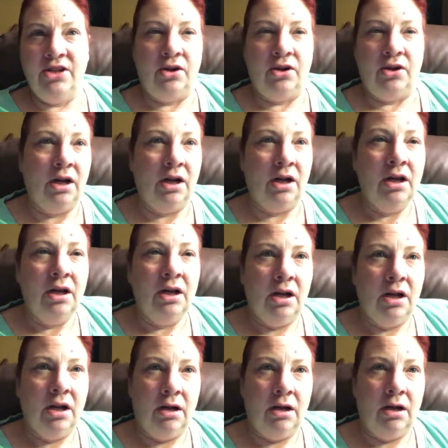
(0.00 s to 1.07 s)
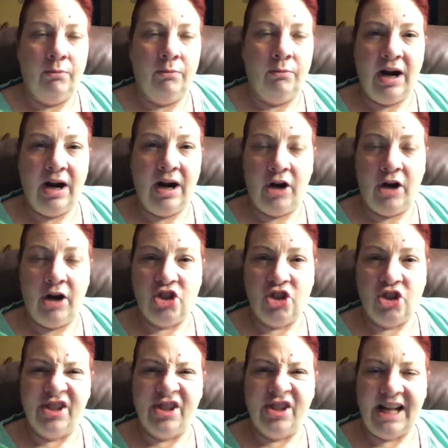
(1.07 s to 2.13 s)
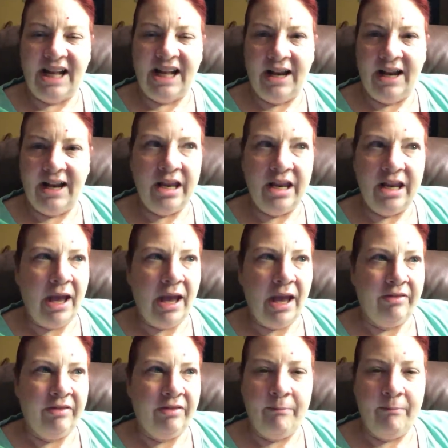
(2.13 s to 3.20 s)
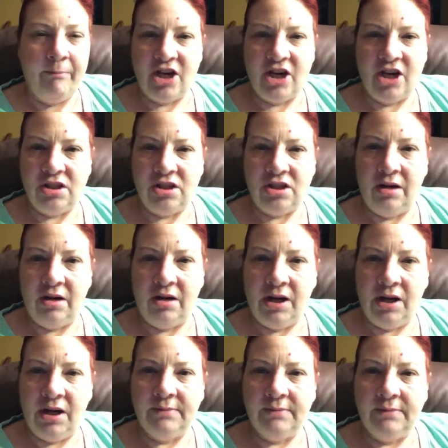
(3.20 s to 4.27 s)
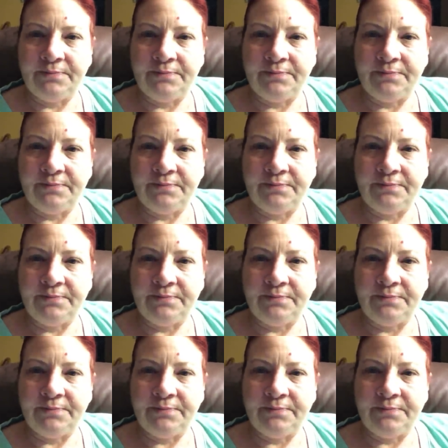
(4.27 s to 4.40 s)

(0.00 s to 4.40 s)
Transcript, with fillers: or a um, whatever, and she'll sell it on eBay and like make a shit ton of money.